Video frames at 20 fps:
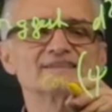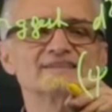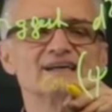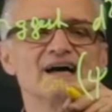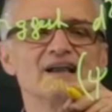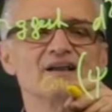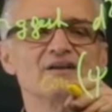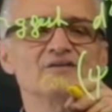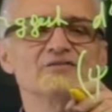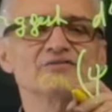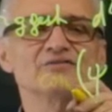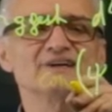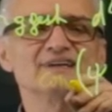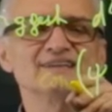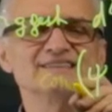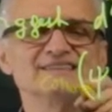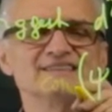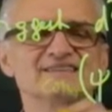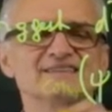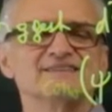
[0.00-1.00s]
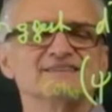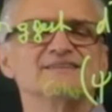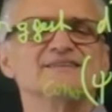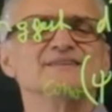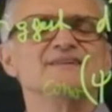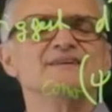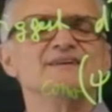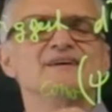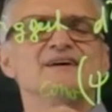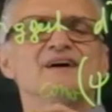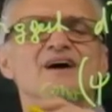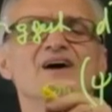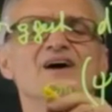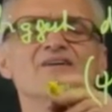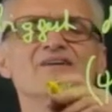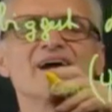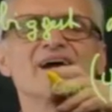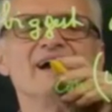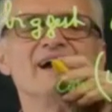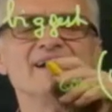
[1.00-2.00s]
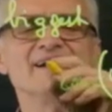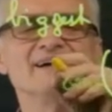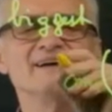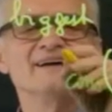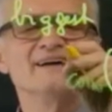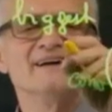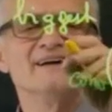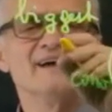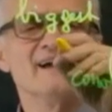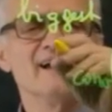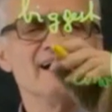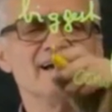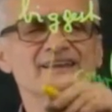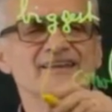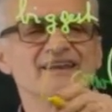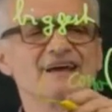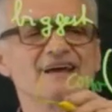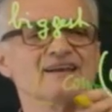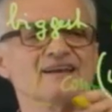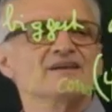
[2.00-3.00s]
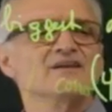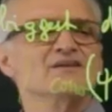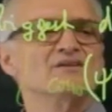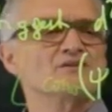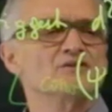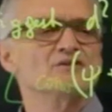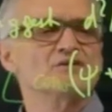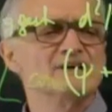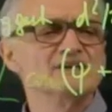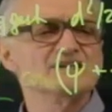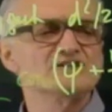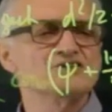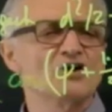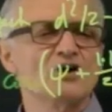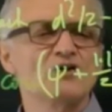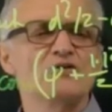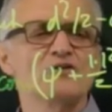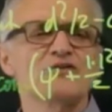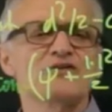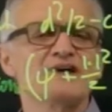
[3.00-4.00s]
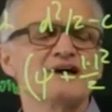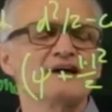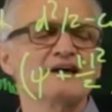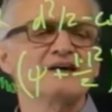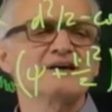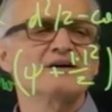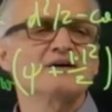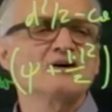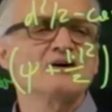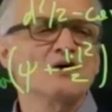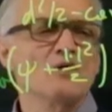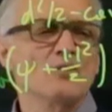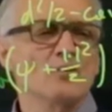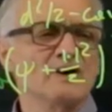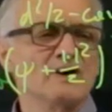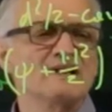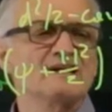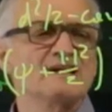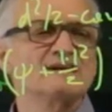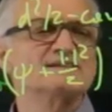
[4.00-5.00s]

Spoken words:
hull of this, okay? And then to this whole thing, we